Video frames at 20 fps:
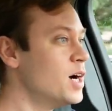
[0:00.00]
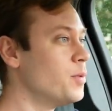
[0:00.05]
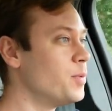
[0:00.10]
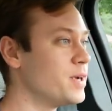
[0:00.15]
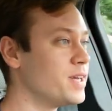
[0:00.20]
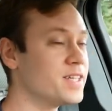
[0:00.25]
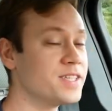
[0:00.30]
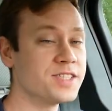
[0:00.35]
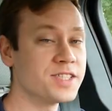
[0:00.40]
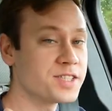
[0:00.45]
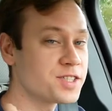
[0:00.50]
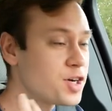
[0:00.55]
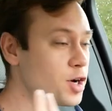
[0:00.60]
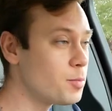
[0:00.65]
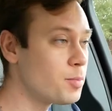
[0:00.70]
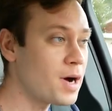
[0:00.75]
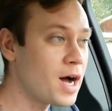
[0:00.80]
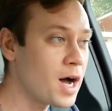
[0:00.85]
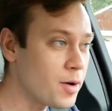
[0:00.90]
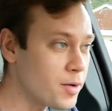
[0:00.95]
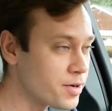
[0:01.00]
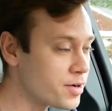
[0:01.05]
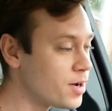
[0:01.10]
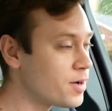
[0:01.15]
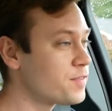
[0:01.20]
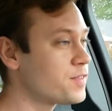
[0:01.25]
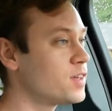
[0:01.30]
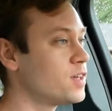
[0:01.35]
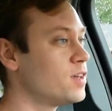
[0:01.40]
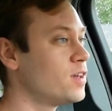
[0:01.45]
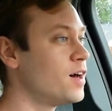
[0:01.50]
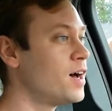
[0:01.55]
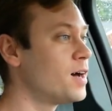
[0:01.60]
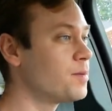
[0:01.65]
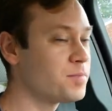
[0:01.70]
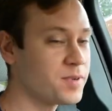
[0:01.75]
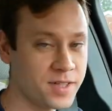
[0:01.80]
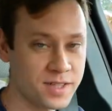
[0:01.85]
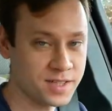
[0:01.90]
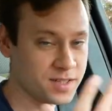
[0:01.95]
We didn't just go buy one off the
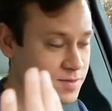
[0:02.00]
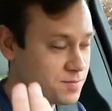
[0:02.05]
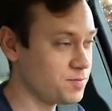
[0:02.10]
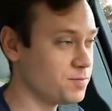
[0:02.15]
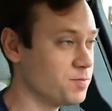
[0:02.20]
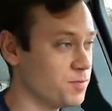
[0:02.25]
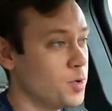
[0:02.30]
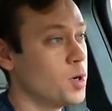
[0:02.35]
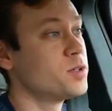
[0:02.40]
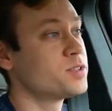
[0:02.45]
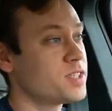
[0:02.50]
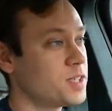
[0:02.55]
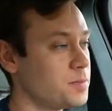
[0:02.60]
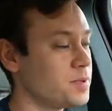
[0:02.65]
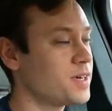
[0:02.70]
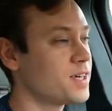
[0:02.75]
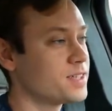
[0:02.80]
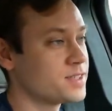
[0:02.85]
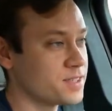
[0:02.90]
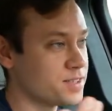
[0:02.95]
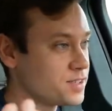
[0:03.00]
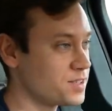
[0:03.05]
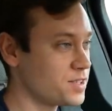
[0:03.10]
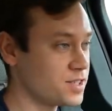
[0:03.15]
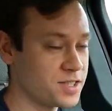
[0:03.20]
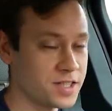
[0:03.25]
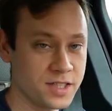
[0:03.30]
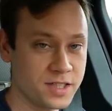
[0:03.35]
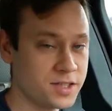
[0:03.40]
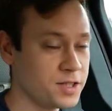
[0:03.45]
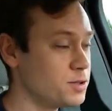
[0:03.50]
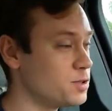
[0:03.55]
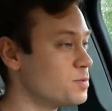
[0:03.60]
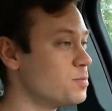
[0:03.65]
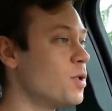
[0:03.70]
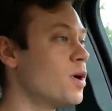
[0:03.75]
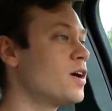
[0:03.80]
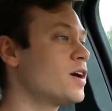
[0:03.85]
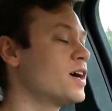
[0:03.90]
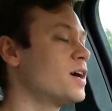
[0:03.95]
lot because mostly because there's just these huge
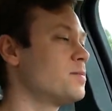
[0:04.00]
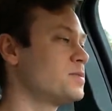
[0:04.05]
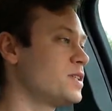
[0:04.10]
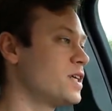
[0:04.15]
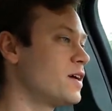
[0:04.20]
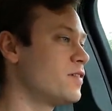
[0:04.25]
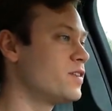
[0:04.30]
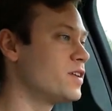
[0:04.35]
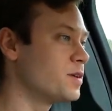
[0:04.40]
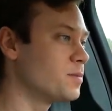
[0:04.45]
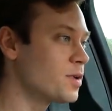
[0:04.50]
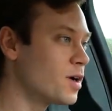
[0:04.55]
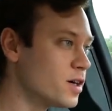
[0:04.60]
markups and everything,